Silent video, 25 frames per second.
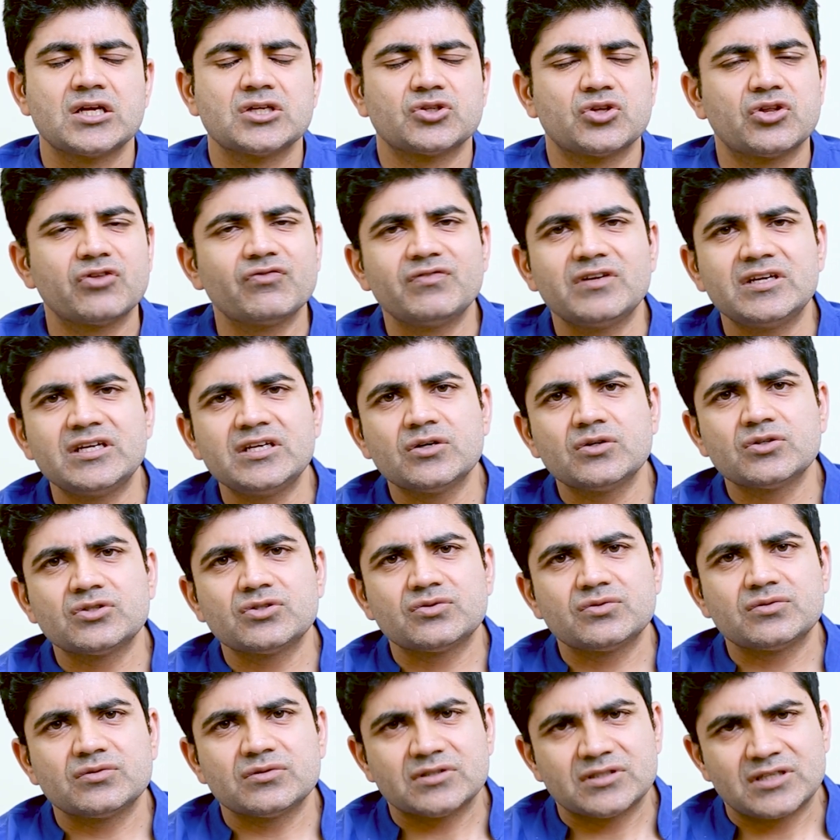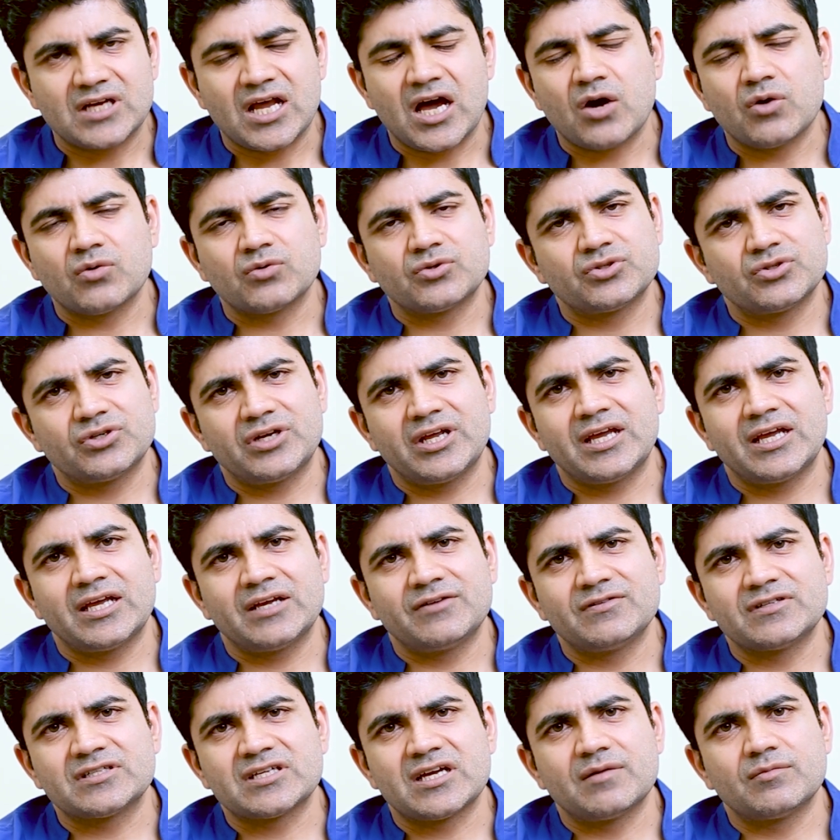So the video now
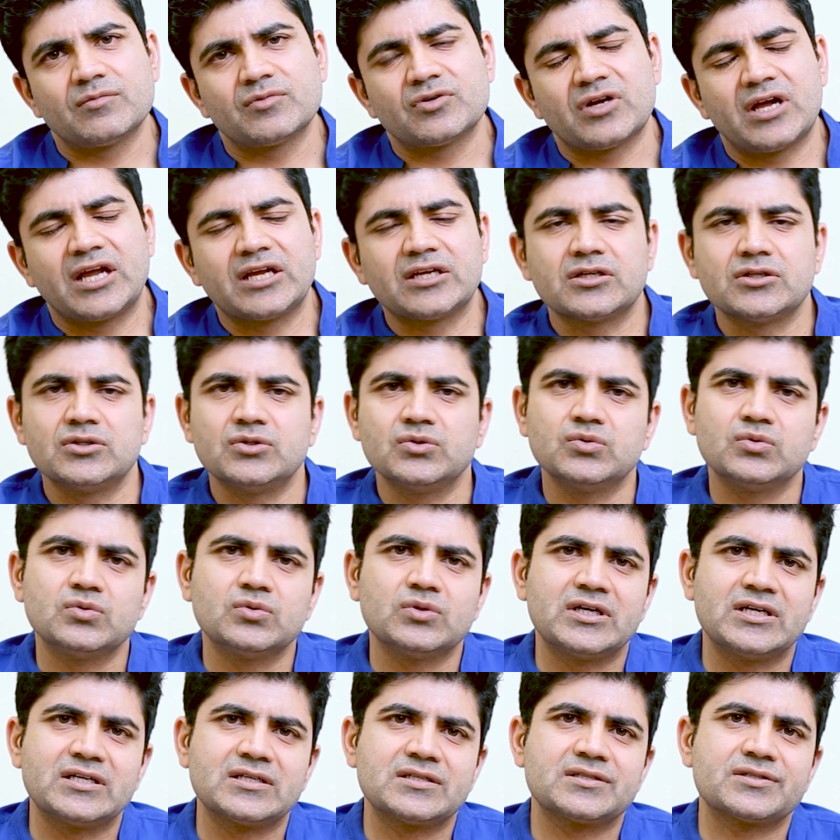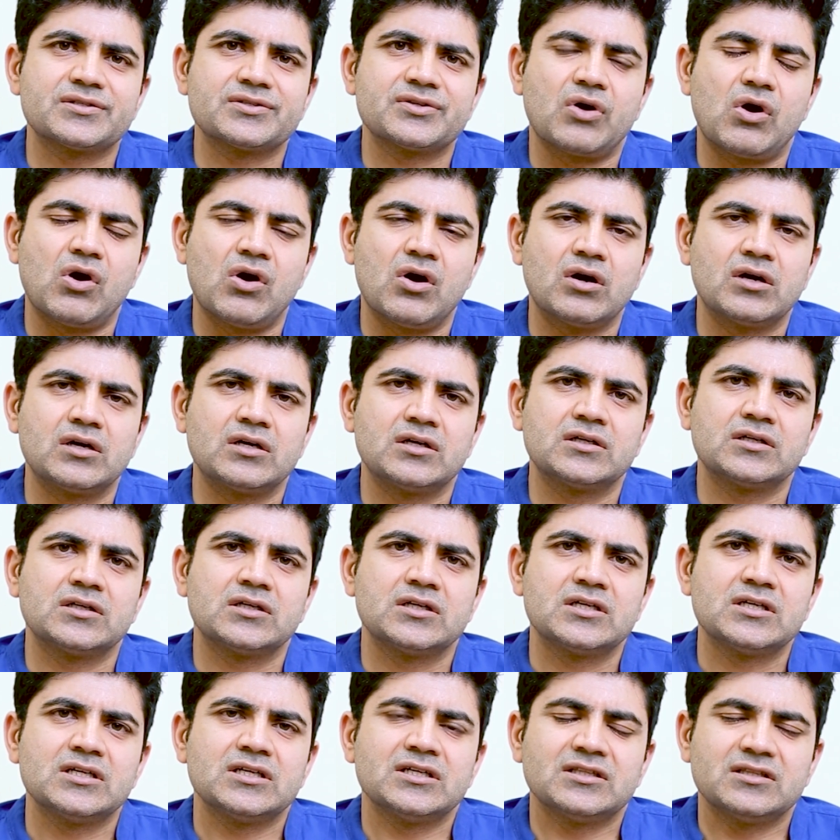today which I'm trying to do is on
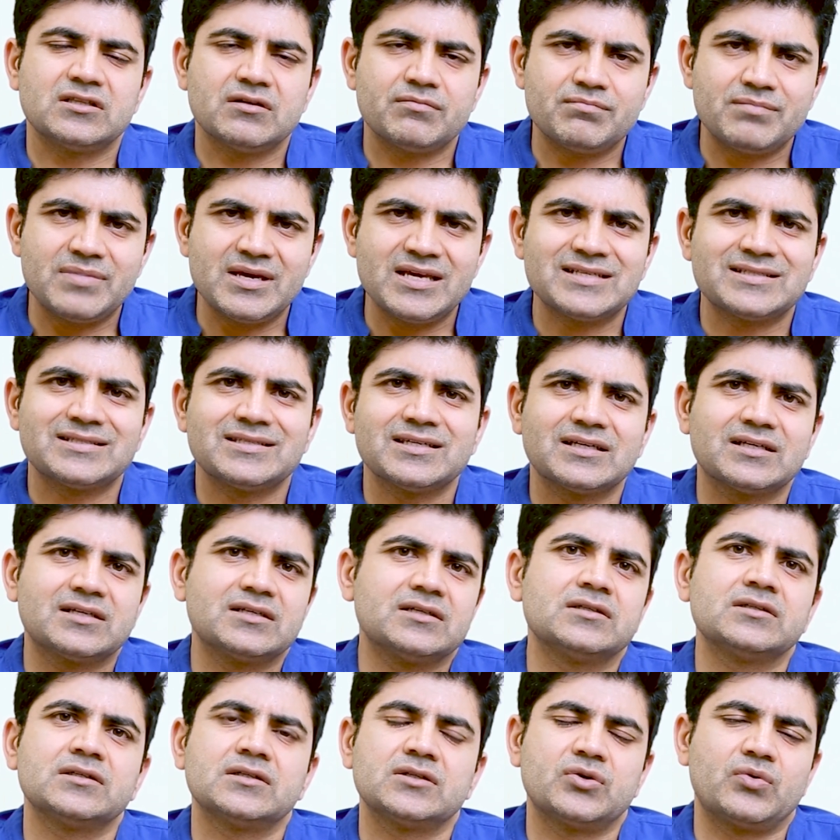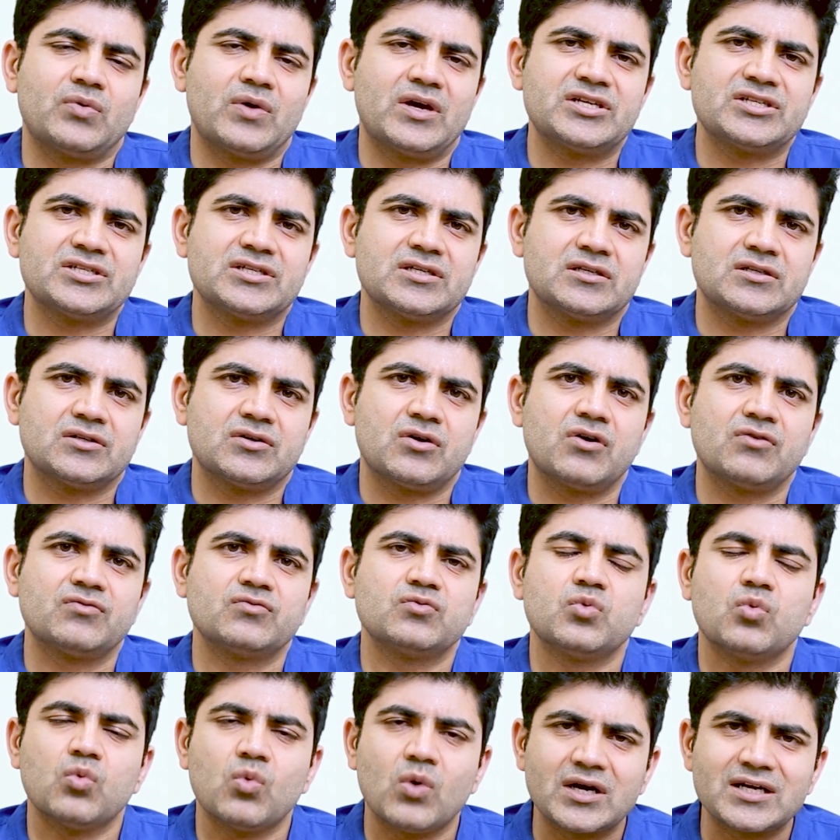the basic question of
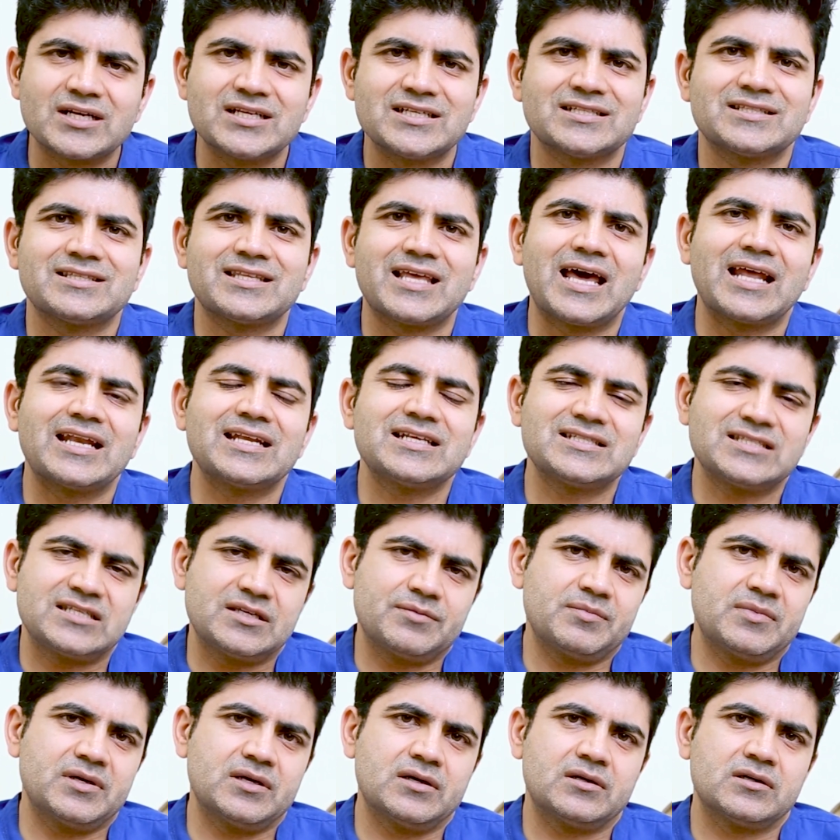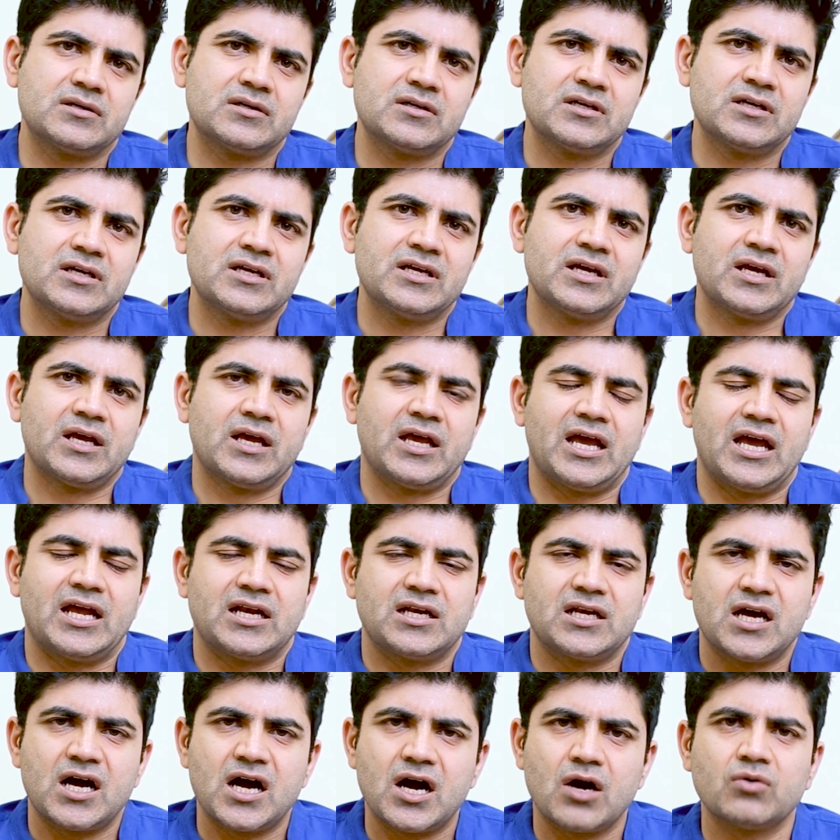what is thalassemia
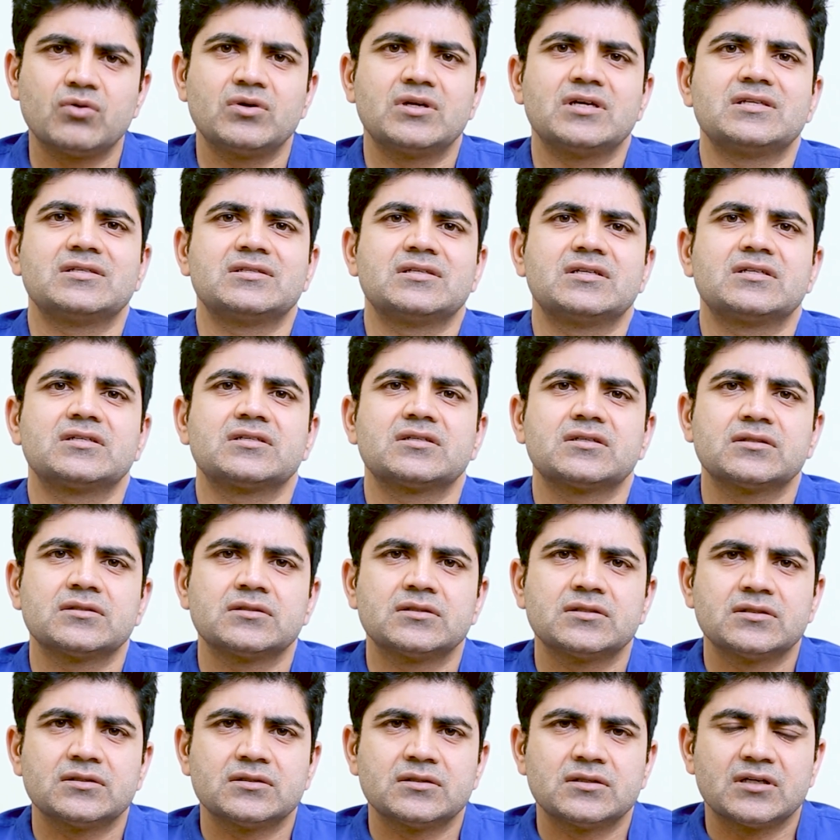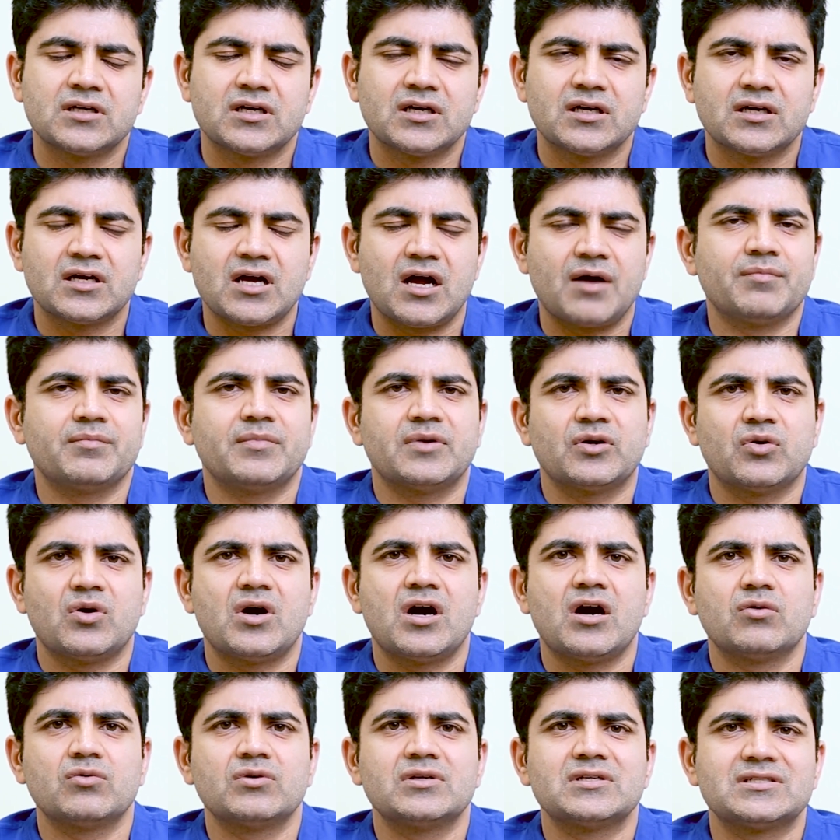and how does it come,
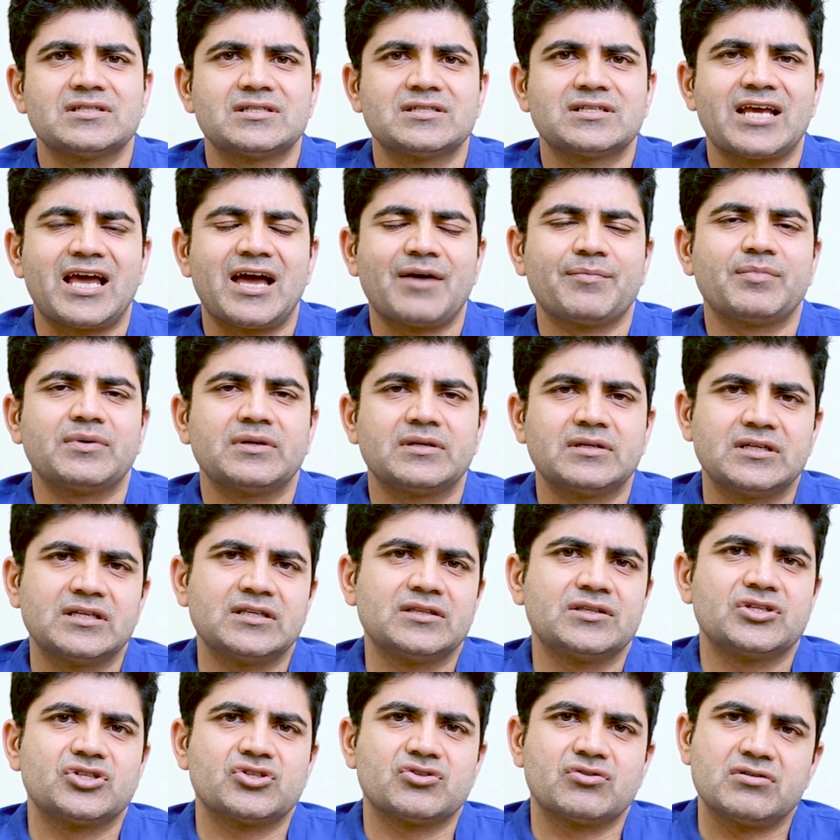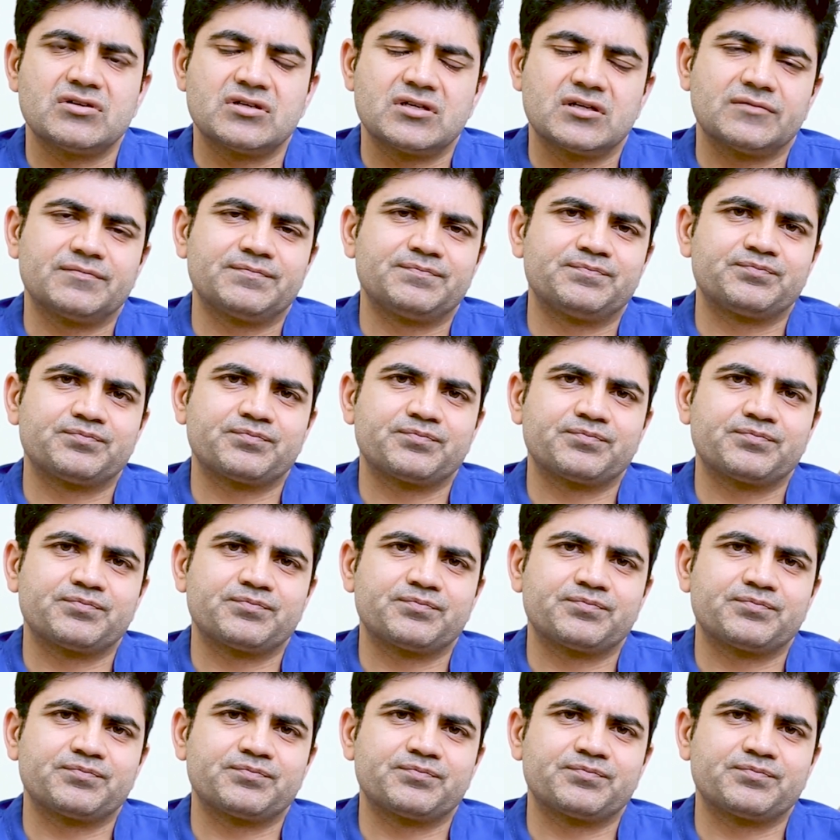how does it happen in the children.